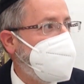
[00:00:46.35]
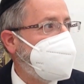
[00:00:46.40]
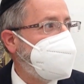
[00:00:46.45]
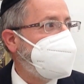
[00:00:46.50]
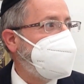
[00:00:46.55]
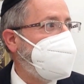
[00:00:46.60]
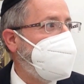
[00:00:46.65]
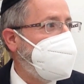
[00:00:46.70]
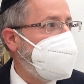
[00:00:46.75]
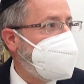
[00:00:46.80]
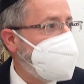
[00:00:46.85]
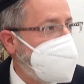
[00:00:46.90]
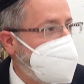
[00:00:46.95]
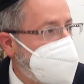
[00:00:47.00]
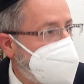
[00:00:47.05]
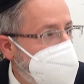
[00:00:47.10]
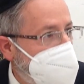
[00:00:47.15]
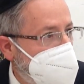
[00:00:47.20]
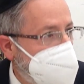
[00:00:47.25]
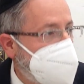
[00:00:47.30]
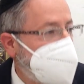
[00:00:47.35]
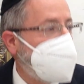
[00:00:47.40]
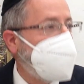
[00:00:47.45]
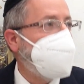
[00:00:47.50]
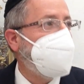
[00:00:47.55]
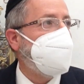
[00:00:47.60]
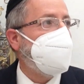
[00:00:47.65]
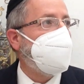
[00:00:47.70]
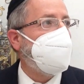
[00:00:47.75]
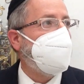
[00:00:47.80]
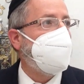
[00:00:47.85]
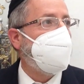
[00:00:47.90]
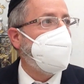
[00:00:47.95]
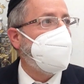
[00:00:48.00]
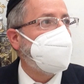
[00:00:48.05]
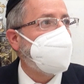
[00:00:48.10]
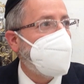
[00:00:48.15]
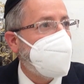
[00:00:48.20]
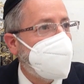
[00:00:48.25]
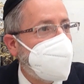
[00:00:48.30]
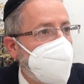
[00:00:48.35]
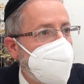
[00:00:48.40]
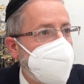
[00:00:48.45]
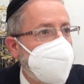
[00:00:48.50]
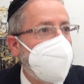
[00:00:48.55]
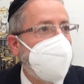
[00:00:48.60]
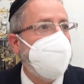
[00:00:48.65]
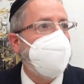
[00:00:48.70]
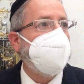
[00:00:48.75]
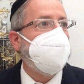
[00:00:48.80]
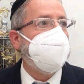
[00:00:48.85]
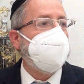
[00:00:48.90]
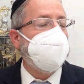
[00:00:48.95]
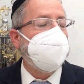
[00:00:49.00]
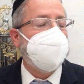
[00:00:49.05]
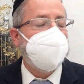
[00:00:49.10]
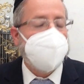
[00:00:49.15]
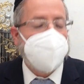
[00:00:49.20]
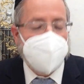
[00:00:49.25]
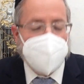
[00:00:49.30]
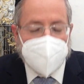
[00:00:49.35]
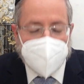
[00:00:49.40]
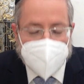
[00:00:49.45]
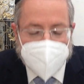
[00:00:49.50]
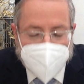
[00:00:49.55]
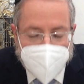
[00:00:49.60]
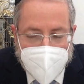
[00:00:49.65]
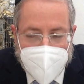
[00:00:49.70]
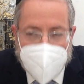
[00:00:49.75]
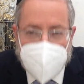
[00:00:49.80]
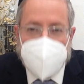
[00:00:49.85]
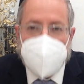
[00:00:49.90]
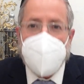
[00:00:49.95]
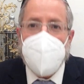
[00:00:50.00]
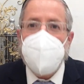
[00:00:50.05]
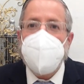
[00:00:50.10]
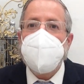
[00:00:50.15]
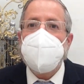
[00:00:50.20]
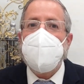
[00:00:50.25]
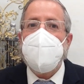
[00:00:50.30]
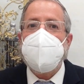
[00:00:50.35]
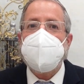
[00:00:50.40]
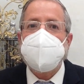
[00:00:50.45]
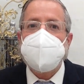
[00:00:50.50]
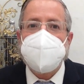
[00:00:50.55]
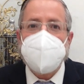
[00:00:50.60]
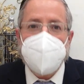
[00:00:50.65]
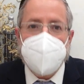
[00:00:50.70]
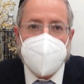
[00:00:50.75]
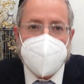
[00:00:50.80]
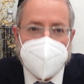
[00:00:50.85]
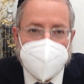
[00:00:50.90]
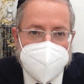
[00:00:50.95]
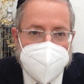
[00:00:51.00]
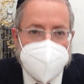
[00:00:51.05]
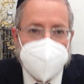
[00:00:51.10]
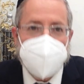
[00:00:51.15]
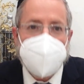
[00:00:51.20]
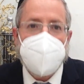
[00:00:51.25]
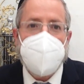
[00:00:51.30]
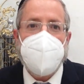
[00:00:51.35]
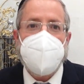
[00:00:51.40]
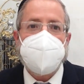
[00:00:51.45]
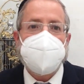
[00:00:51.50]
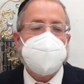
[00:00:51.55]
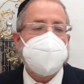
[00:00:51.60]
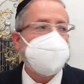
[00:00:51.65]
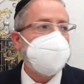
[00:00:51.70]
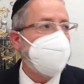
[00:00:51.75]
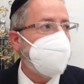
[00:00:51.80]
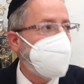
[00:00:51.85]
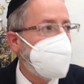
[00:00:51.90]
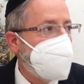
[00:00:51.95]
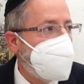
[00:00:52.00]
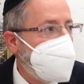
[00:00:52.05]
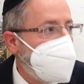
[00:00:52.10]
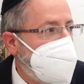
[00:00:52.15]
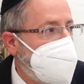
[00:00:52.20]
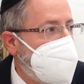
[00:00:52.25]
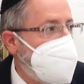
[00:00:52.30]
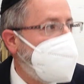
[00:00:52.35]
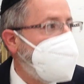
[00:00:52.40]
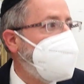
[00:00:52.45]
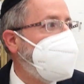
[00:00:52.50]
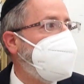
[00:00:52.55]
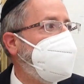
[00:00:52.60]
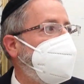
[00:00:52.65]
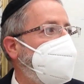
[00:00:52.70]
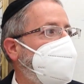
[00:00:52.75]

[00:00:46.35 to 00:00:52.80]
It's very, very special. And Bezrat Hashem, I remember last year having the zchut of being here,